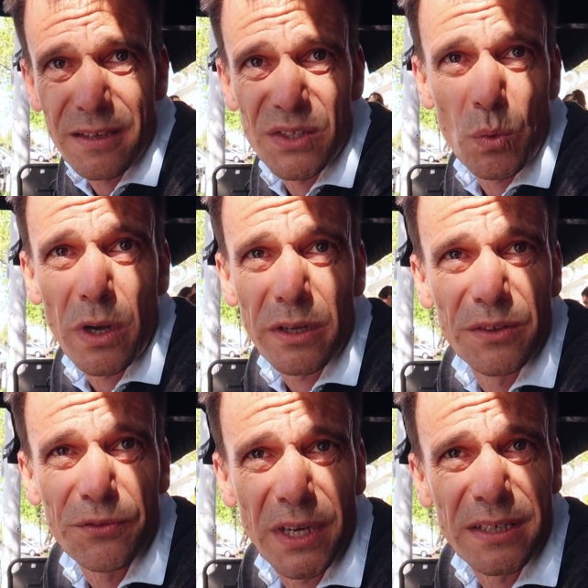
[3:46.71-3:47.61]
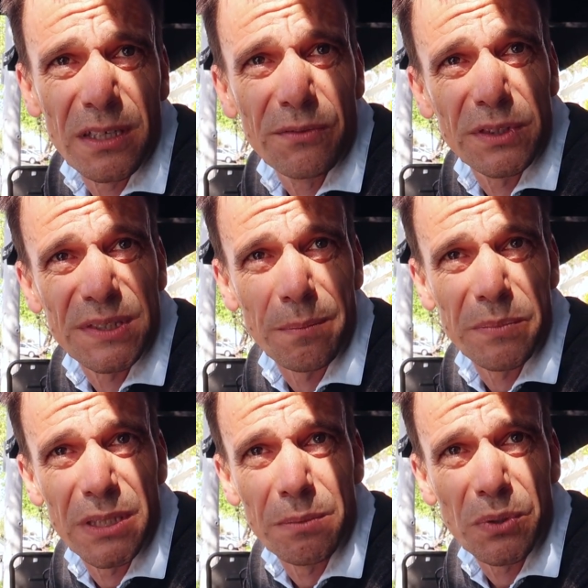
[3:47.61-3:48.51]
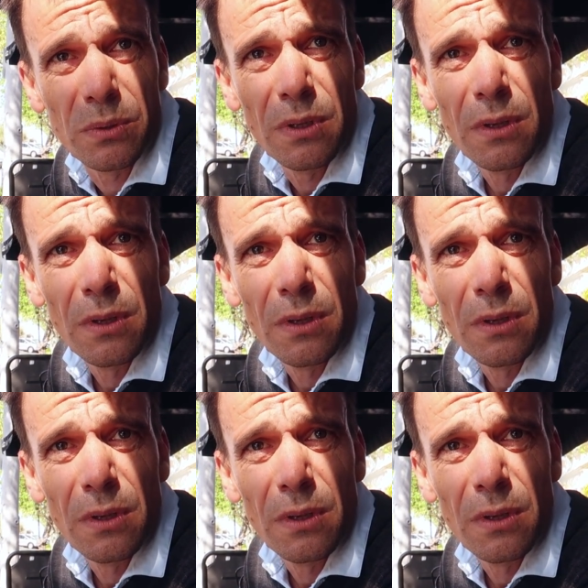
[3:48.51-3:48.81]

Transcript: that it's quite confronting for some people,